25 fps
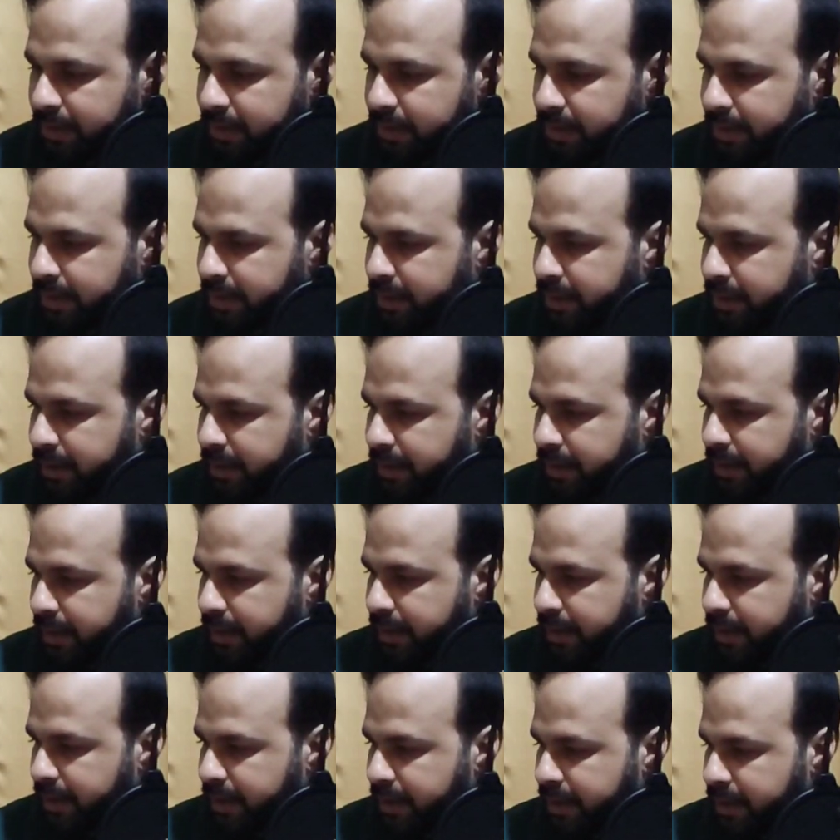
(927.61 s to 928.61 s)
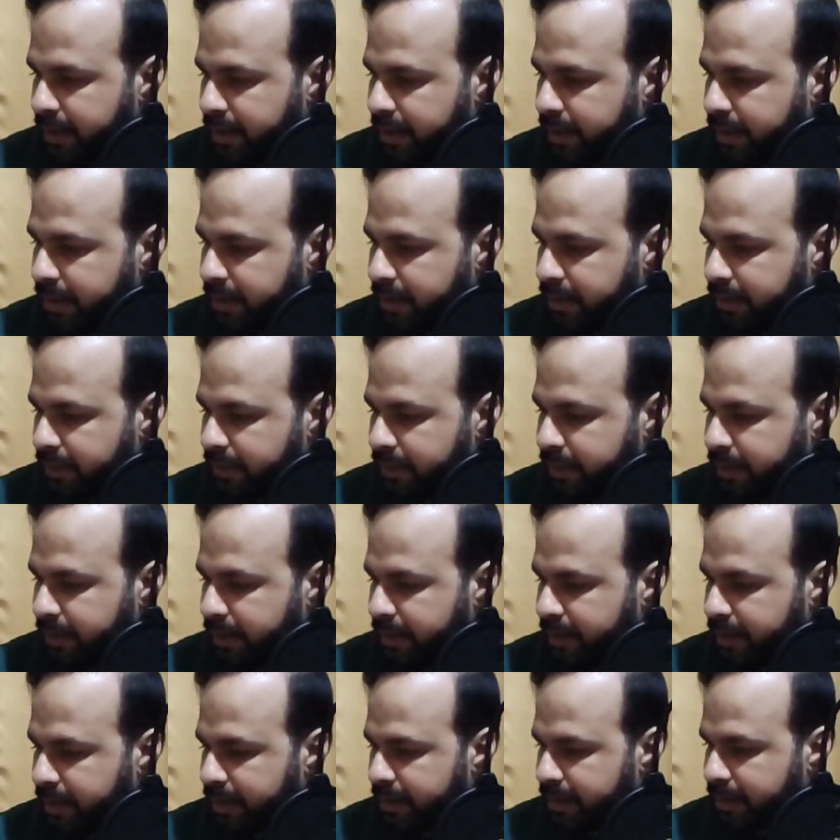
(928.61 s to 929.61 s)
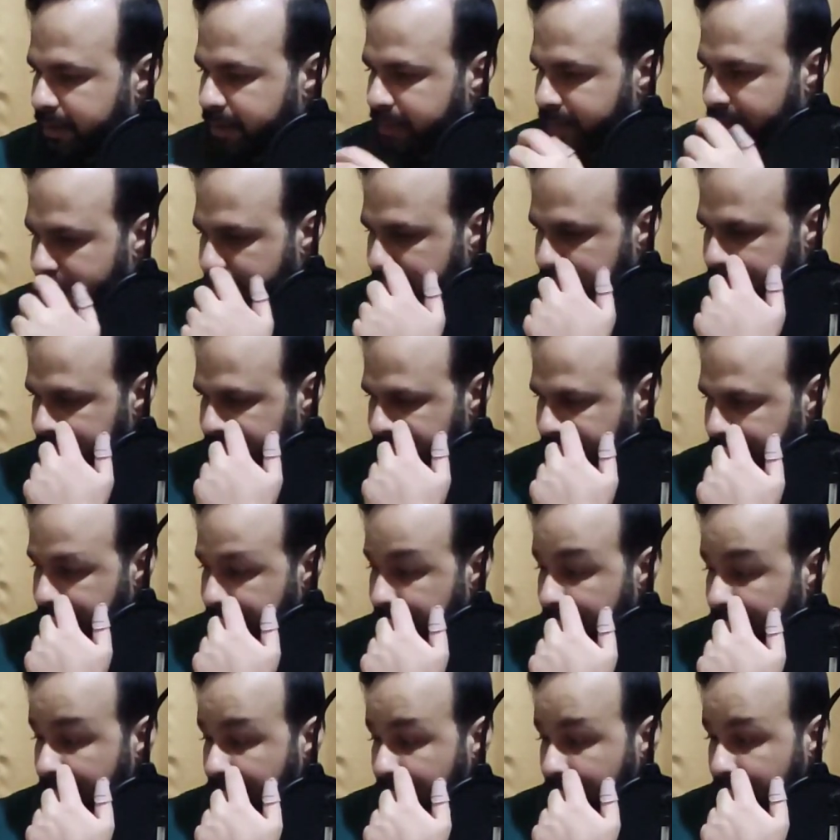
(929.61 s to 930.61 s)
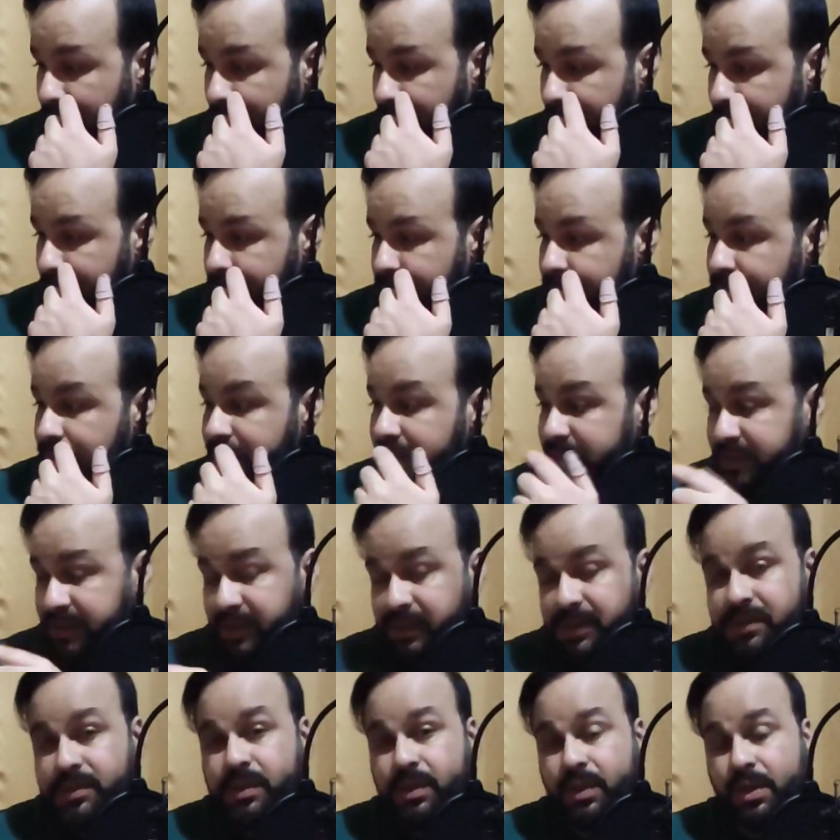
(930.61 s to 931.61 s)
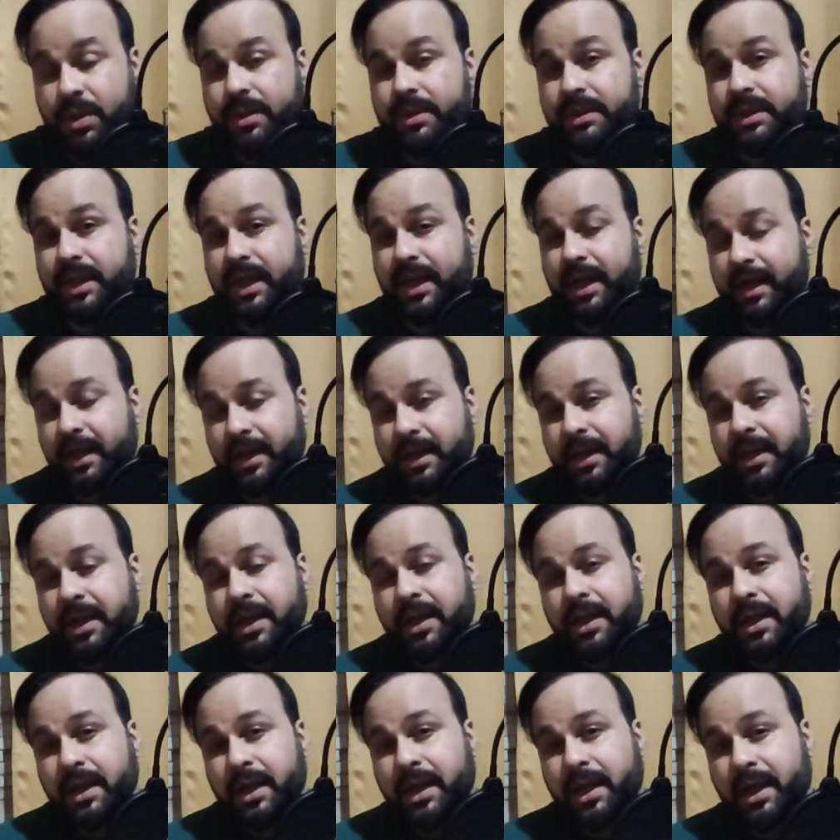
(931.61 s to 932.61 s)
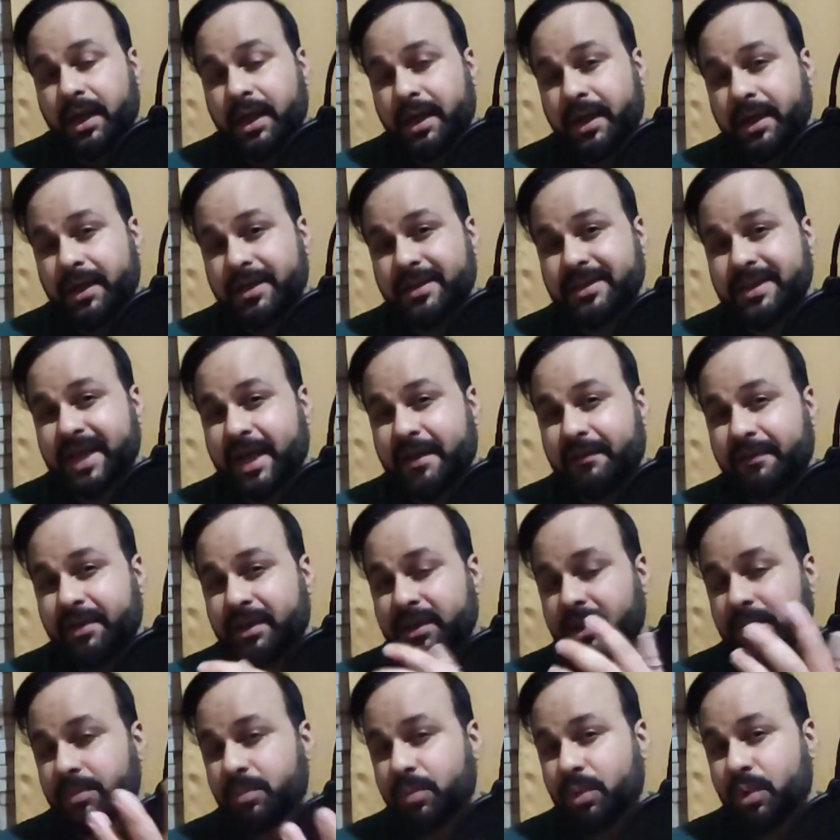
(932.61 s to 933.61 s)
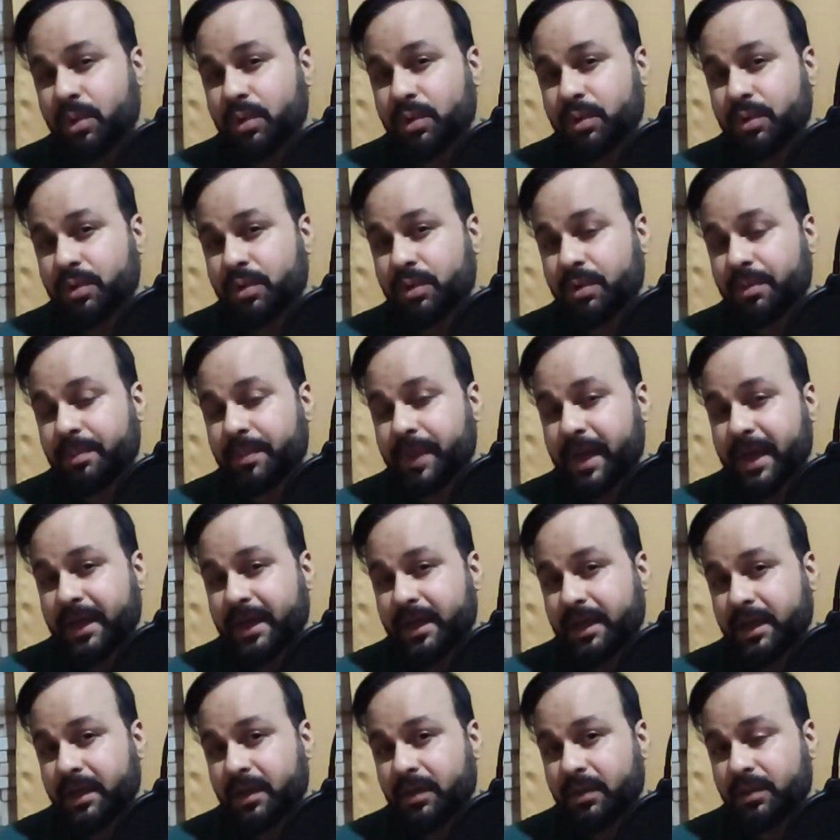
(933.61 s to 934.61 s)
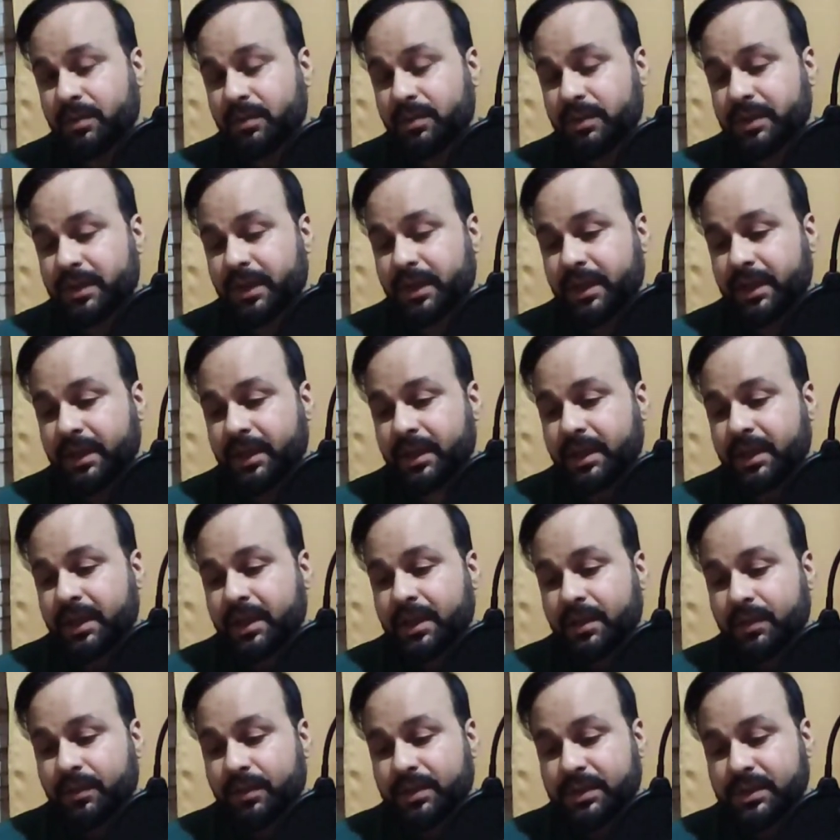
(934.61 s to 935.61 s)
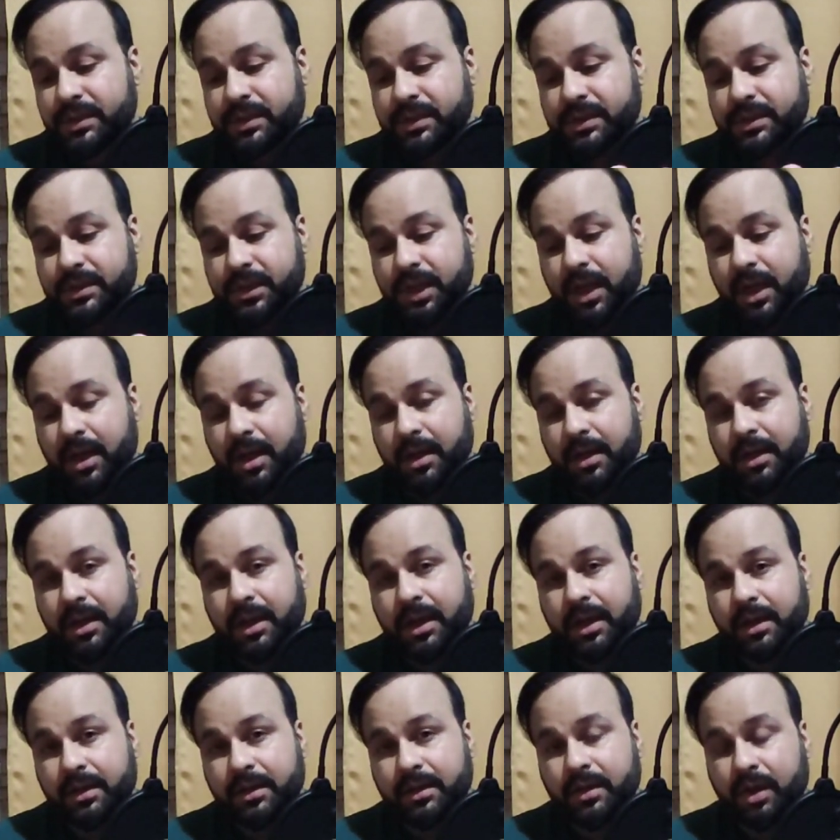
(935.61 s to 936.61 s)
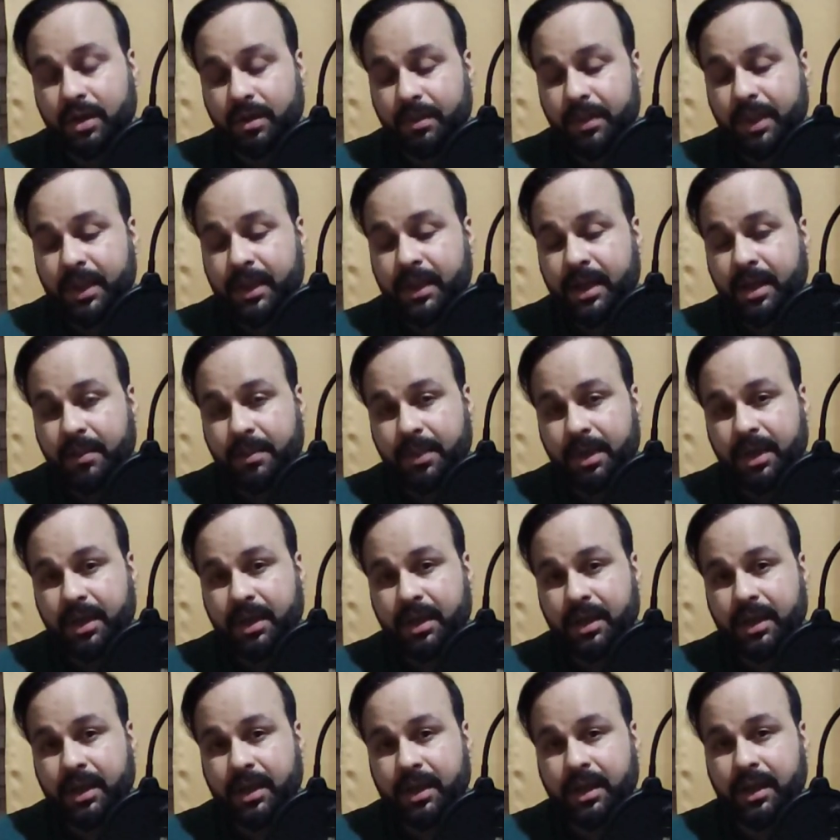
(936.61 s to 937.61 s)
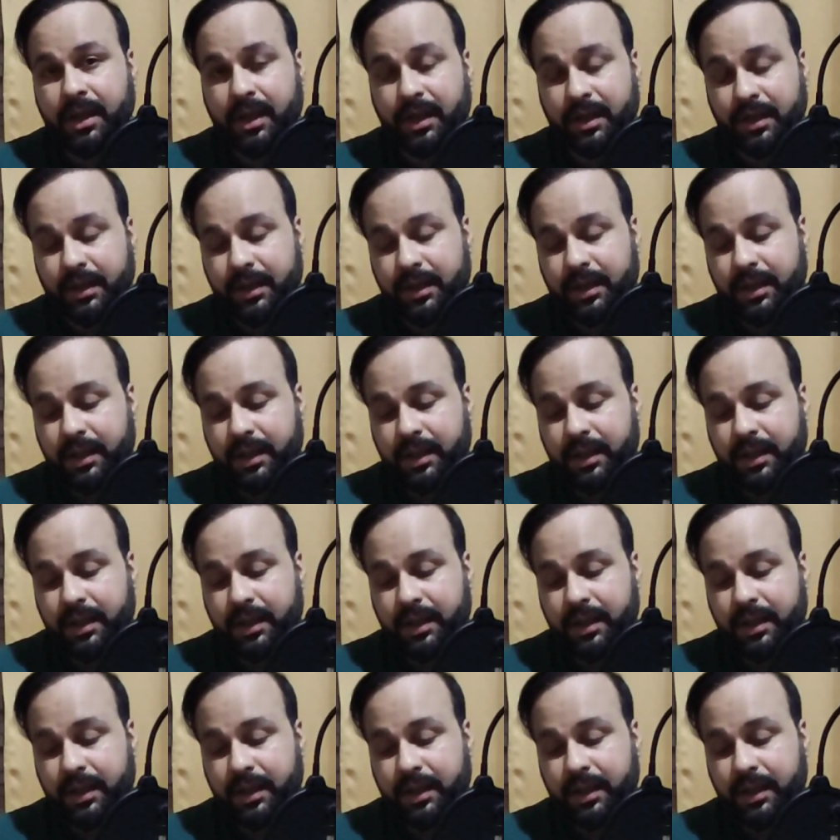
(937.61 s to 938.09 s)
and okay, there is not. Oh, so this is good that it is having the monochrome background thing, which is normally coming in the